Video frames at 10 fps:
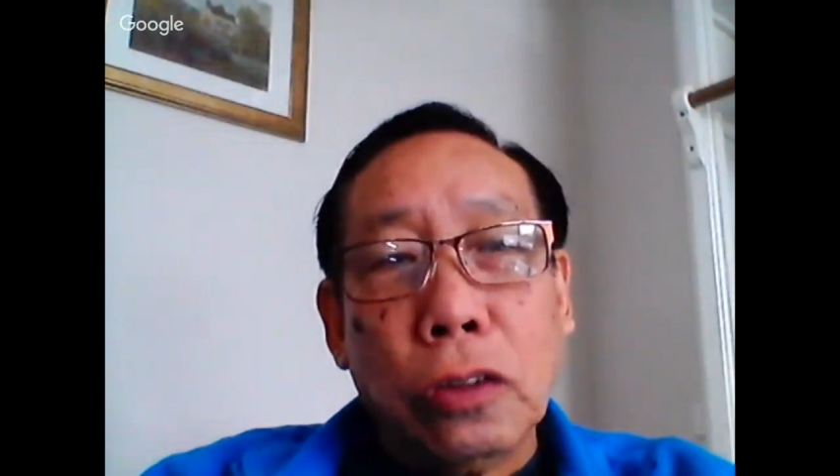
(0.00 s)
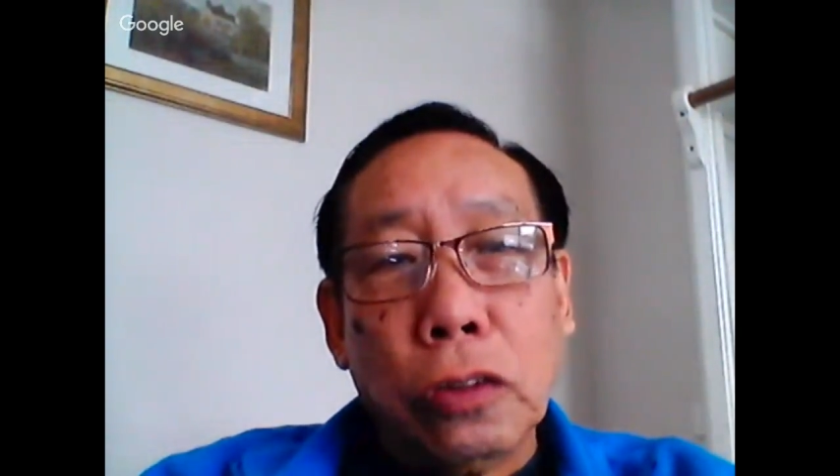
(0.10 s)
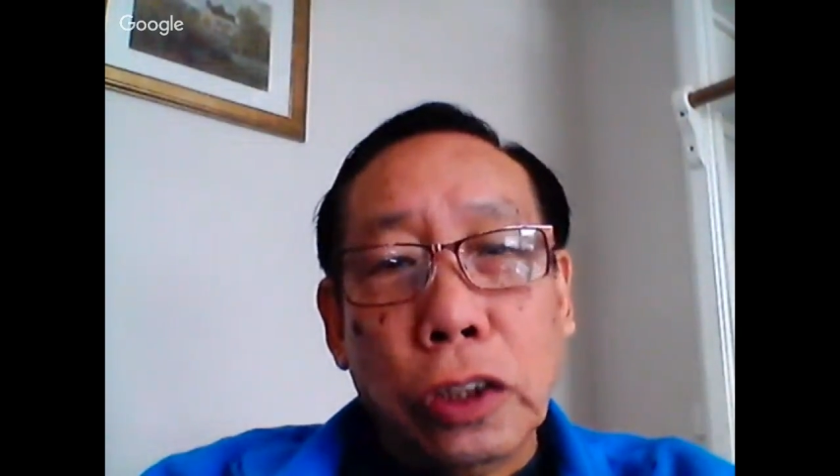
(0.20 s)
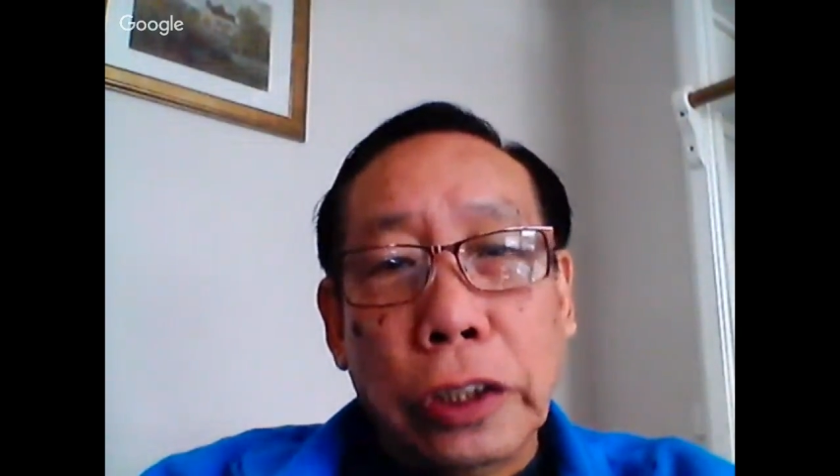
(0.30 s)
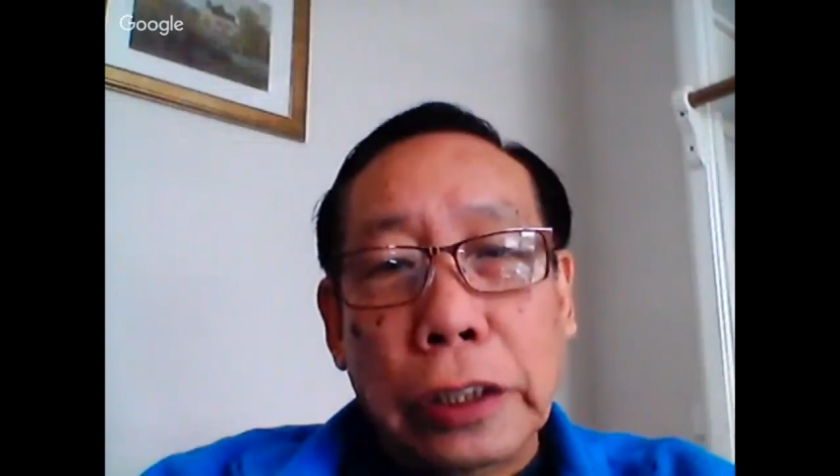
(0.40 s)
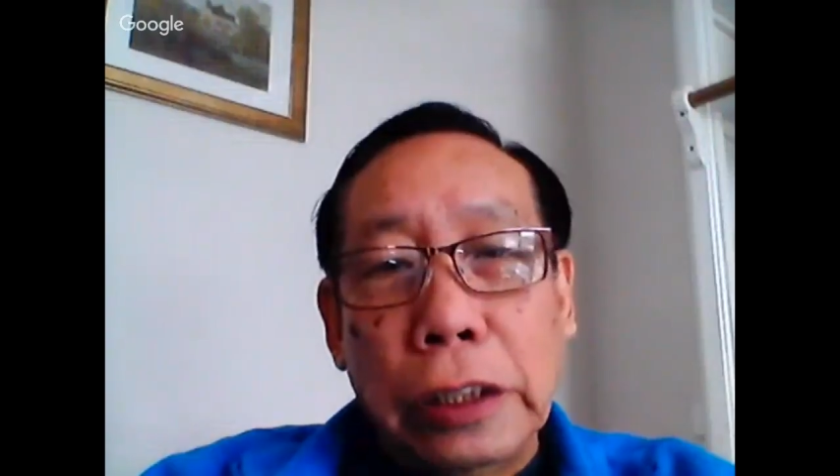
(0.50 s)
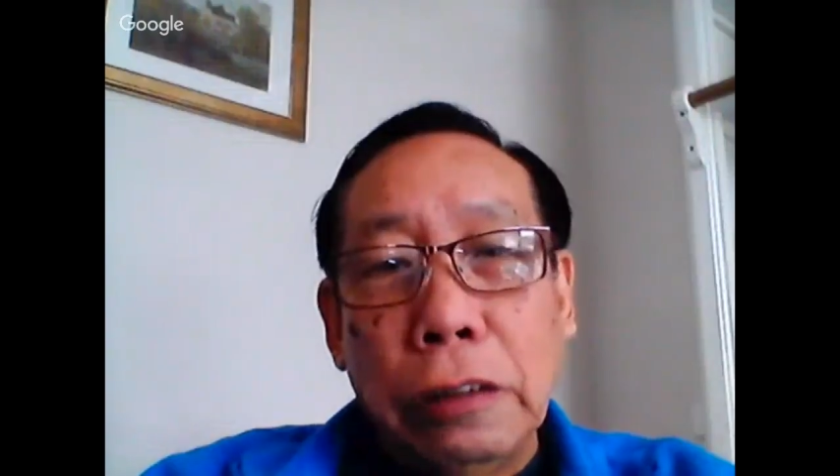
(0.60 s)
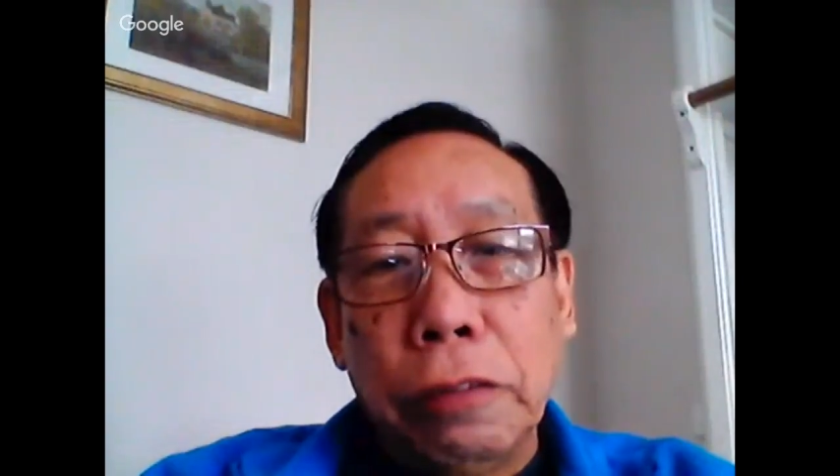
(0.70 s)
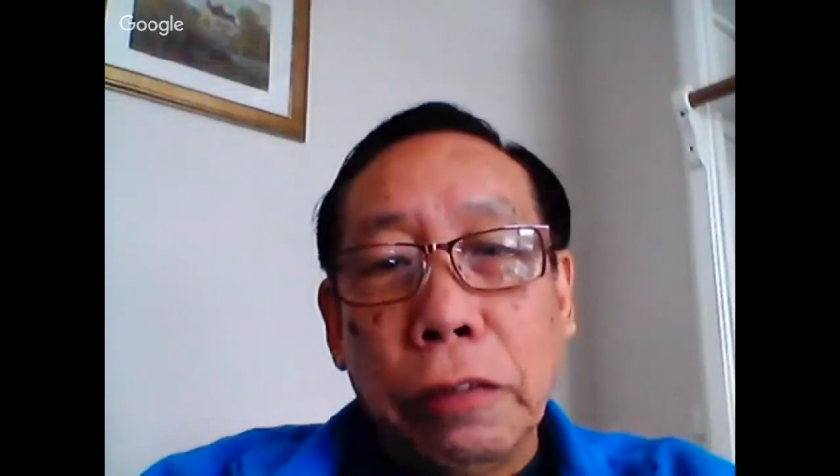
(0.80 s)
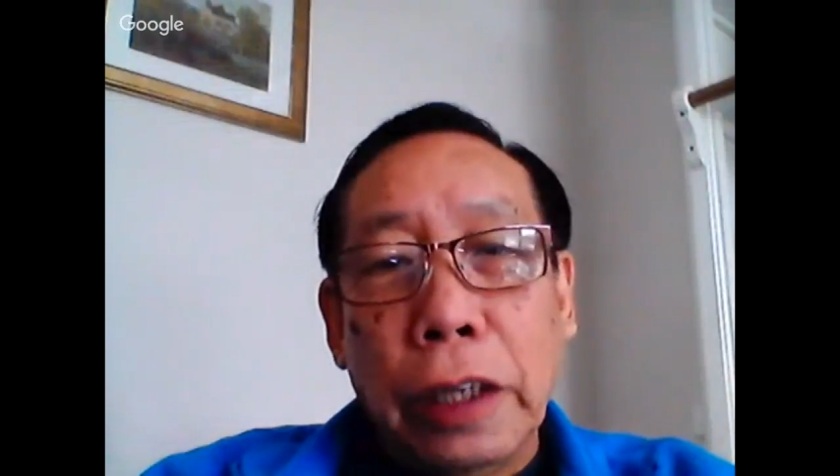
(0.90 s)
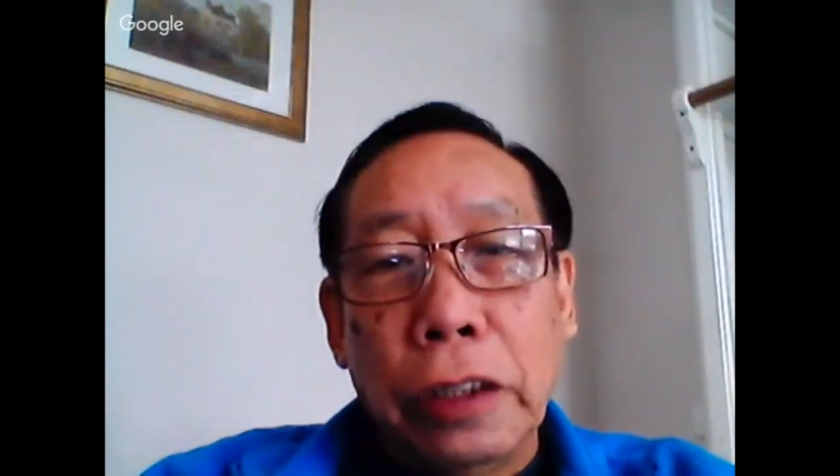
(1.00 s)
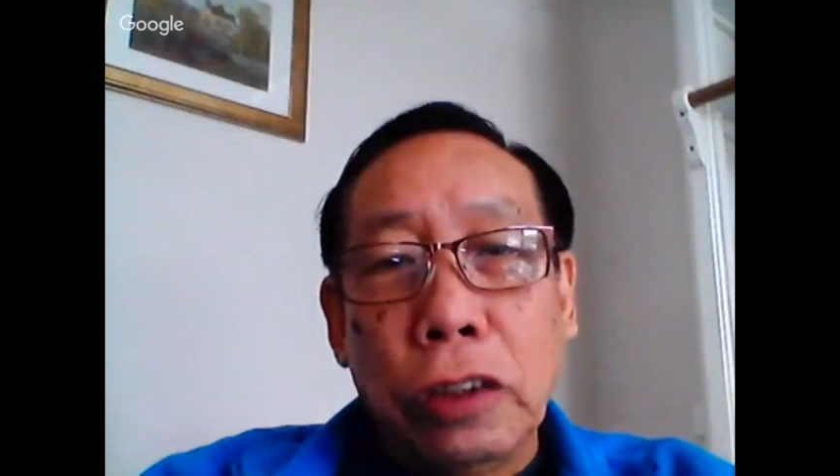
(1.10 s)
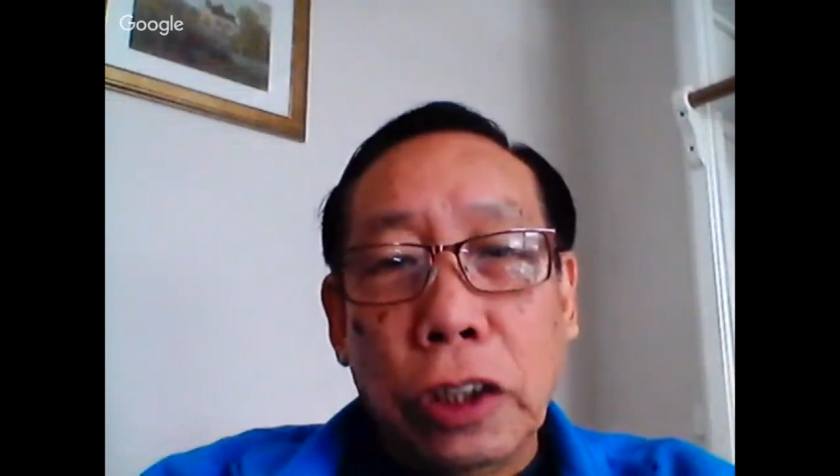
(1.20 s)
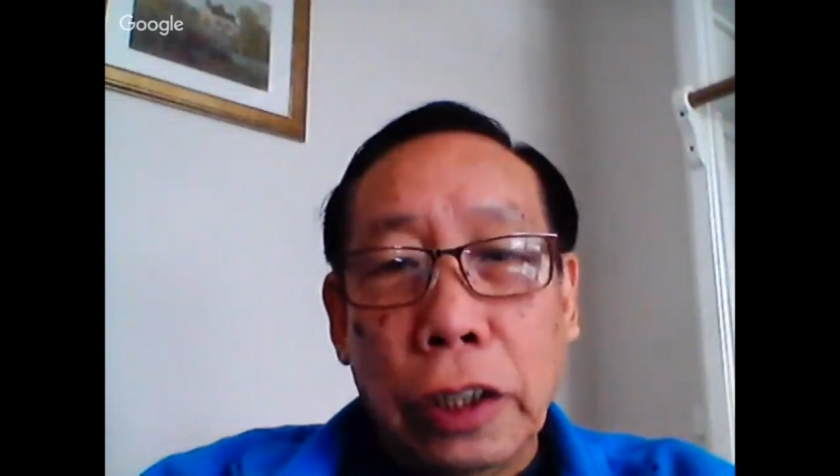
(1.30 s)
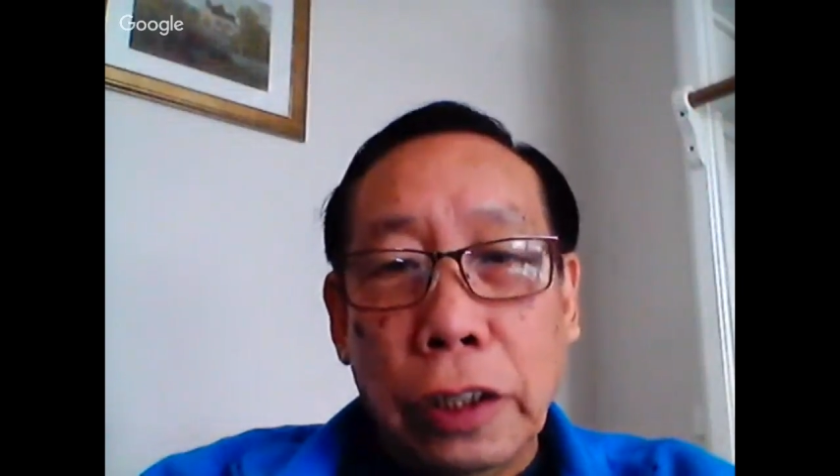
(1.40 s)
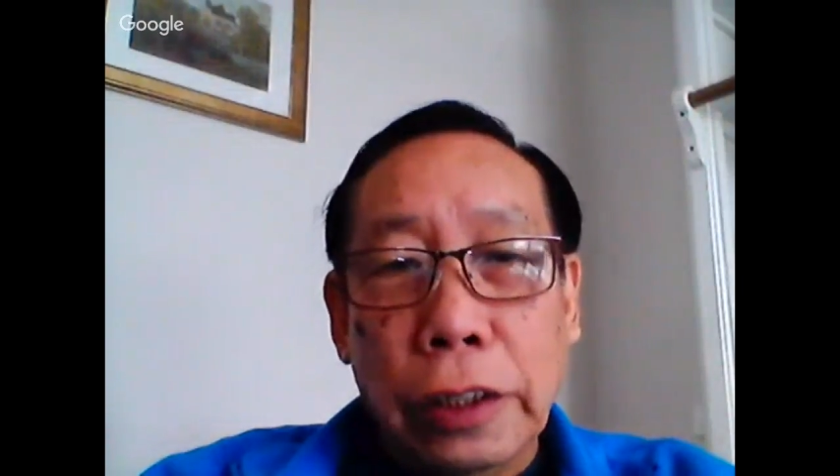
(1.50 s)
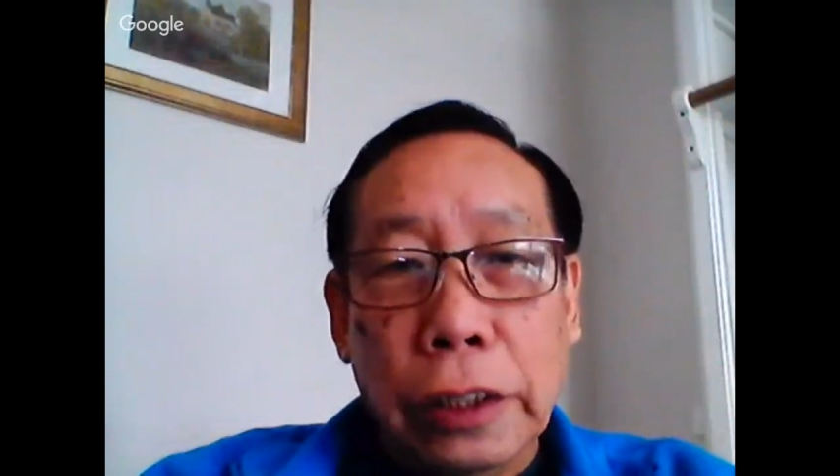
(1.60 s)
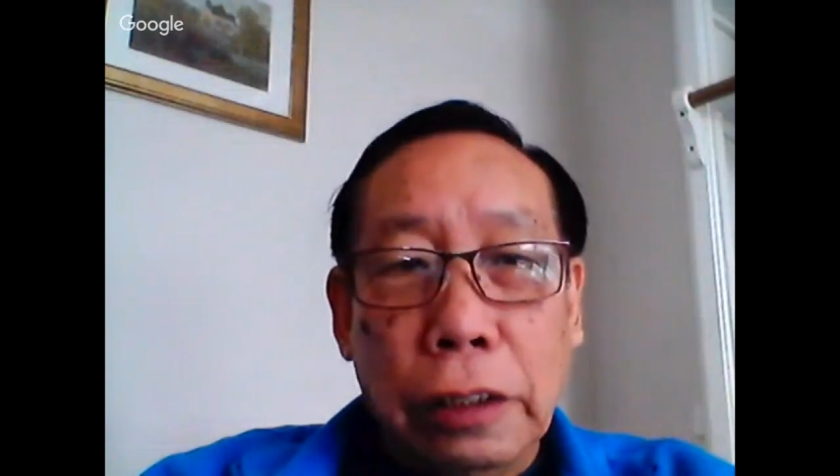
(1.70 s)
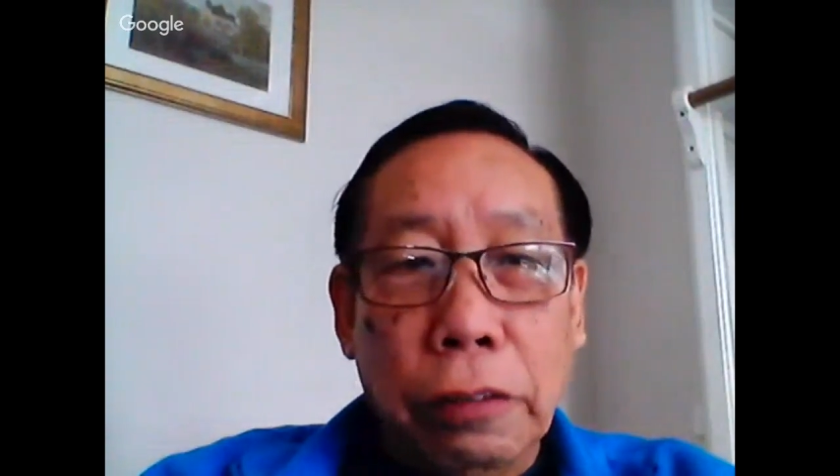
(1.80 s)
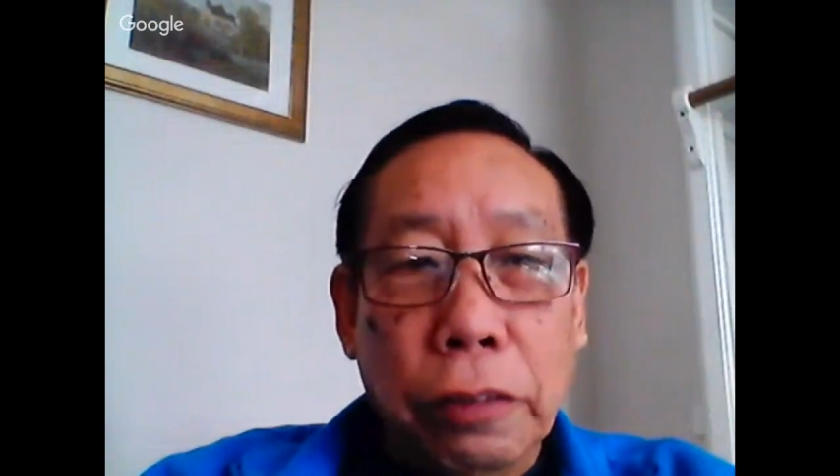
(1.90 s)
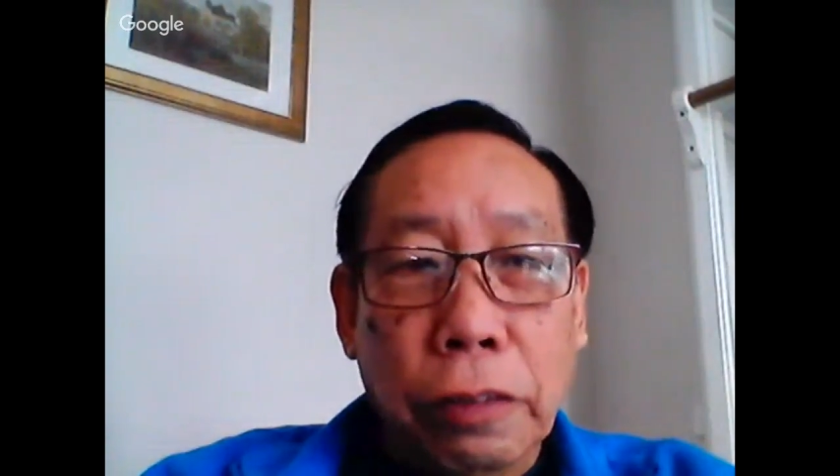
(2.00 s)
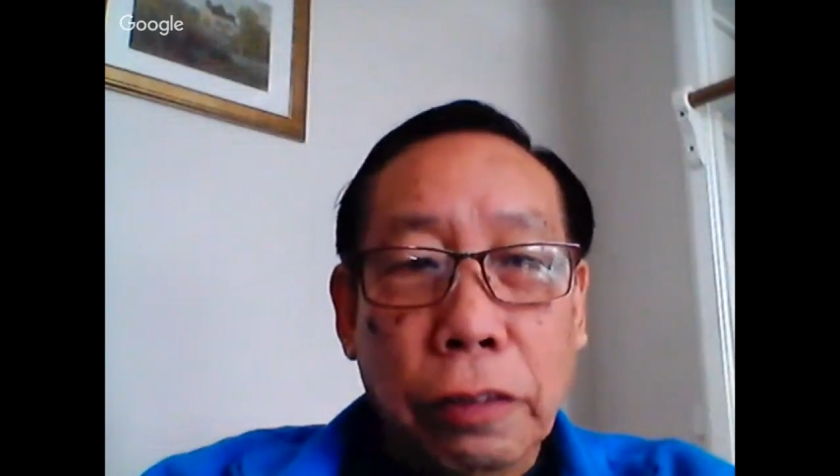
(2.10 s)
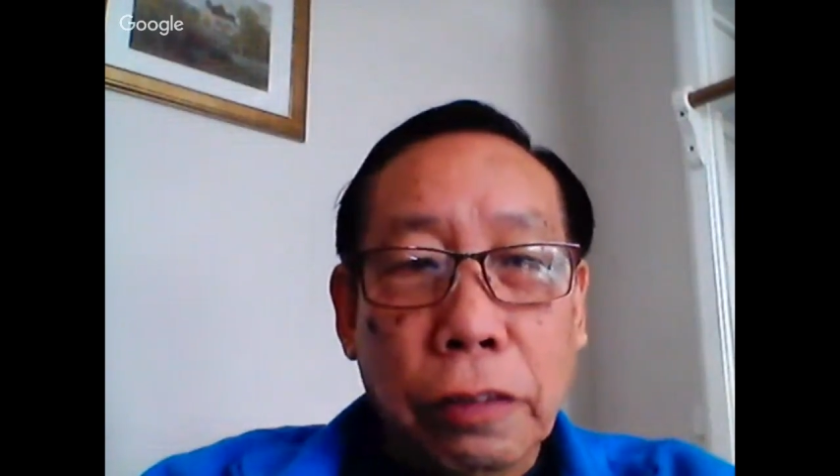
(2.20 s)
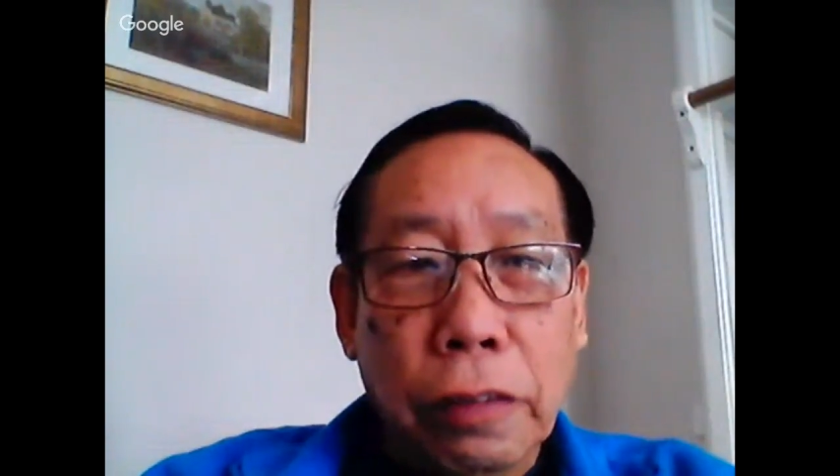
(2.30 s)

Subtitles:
to receive and share this gift.